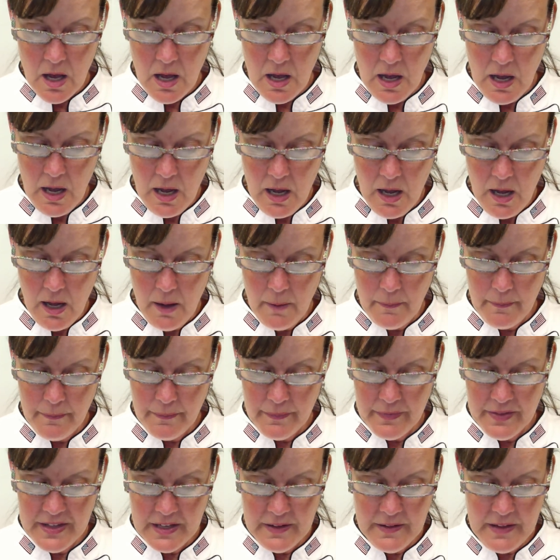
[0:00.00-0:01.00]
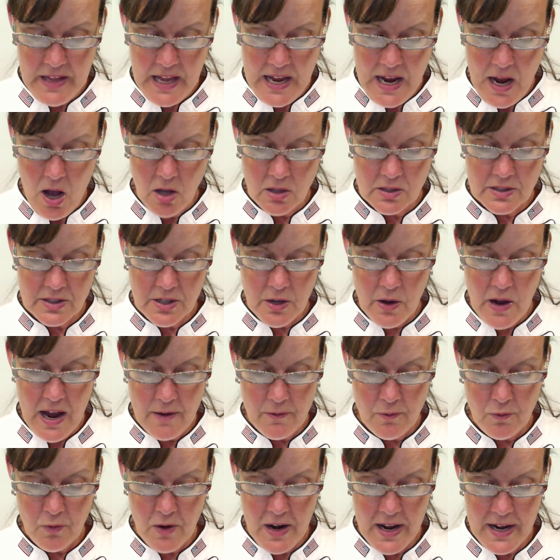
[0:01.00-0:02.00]
Then they also
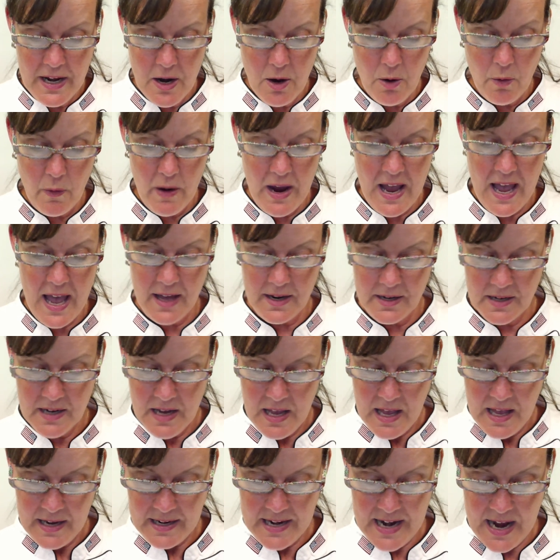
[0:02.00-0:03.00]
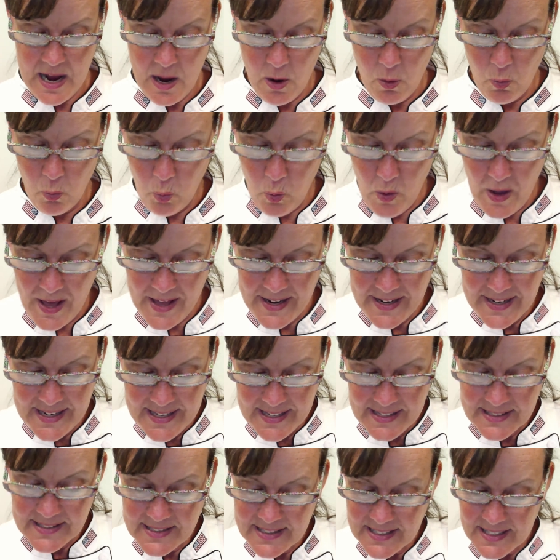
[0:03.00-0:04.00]
have radio ad. Now, what
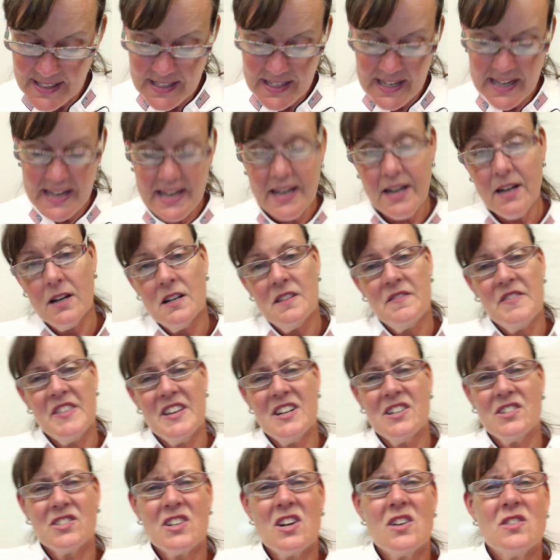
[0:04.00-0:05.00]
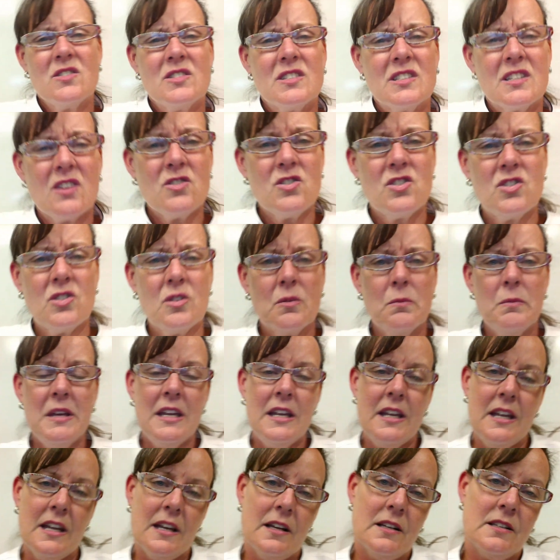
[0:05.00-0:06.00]
is in here? There's no social
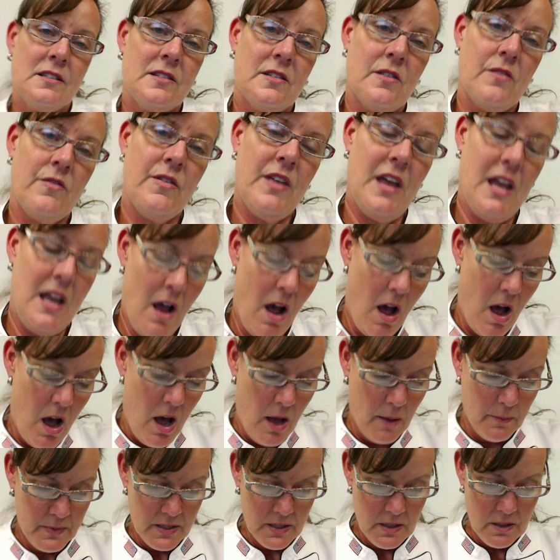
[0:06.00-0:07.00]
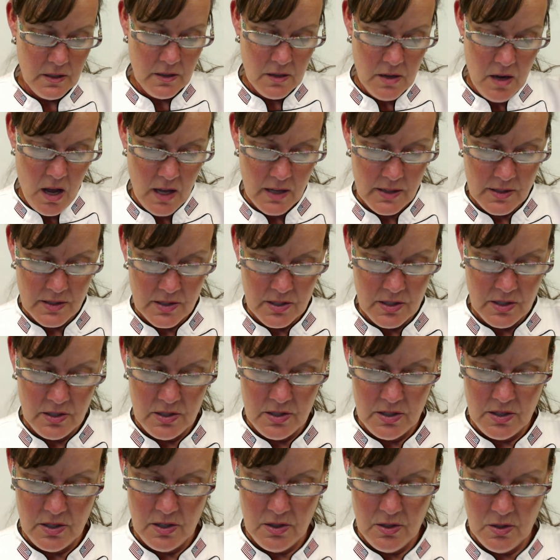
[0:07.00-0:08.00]
media. So they opted not to
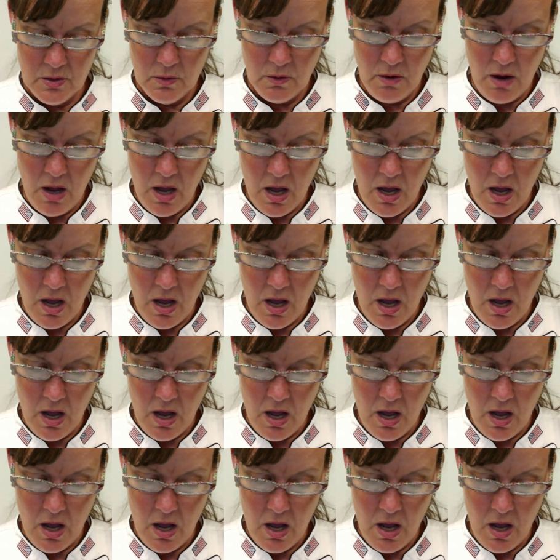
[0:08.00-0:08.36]
do